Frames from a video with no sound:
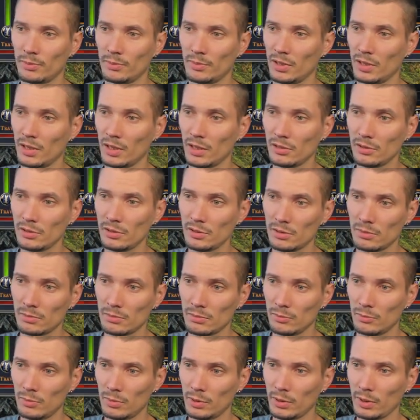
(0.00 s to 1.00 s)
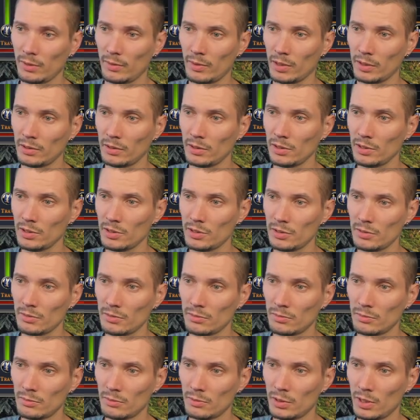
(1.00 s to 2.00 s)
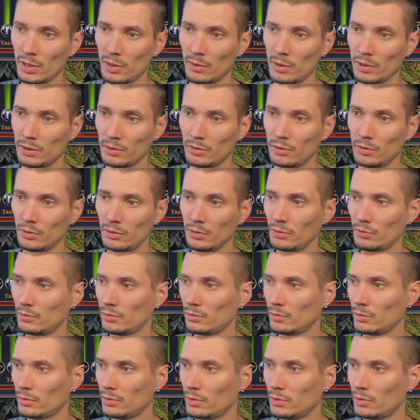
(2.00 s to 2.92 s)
something else, whatever it is they want to do.